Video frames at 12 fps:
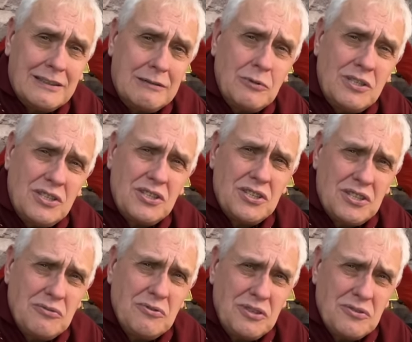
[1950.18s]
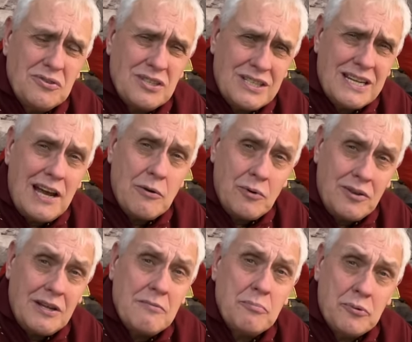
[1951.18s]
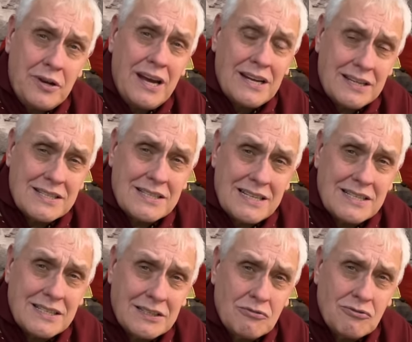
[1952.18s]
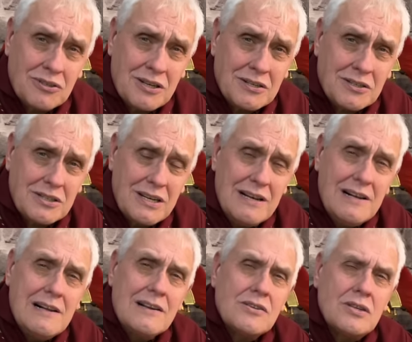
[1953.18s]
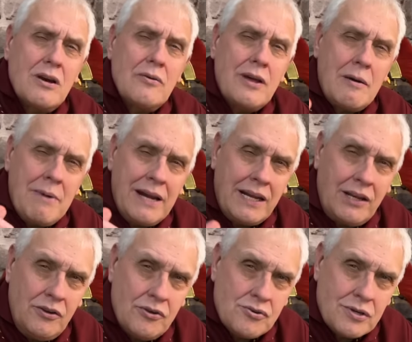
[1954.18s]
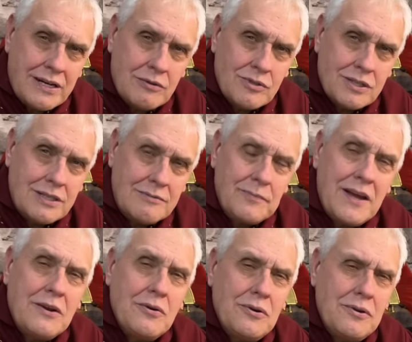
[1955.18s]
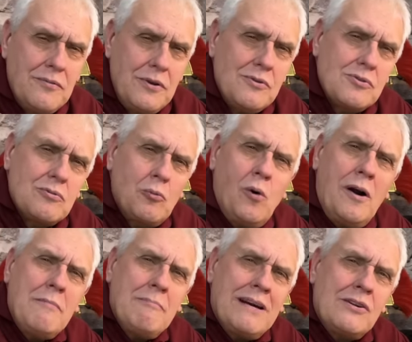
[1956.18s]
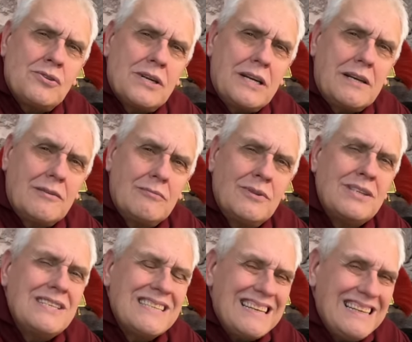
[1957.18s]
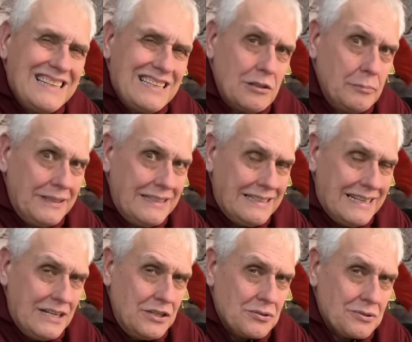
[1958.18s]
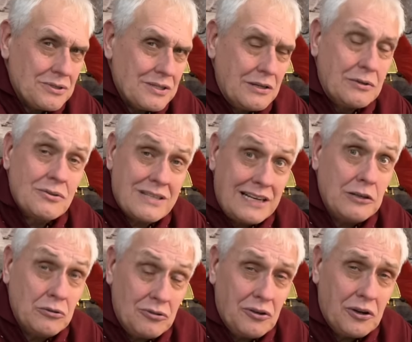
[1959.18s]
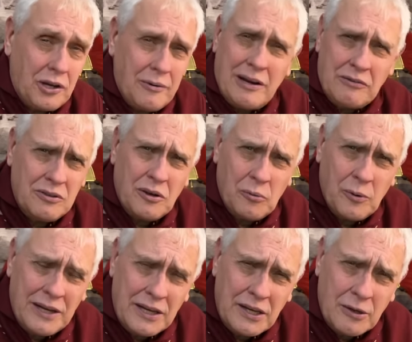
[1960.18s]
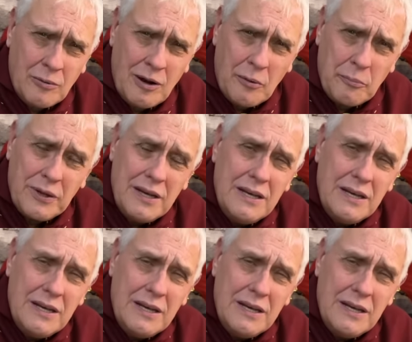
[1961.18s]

which is still used today within pre-anesthetic drugs. So they're making you drowsy. They could have used white mandrake, which is a little bit dangerous though, because they could knock you out and not wake you up.